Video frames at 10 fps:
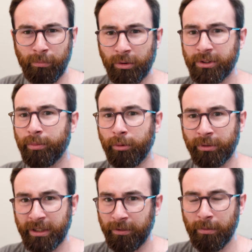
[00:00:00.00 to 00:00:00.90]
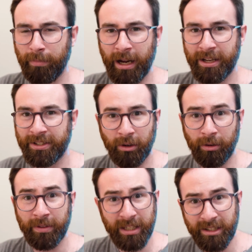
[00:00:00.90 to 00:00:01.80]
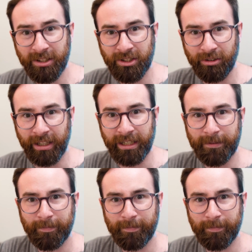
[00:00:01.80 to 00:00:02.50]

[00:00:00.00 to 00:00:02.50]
multiple different parts of the industry.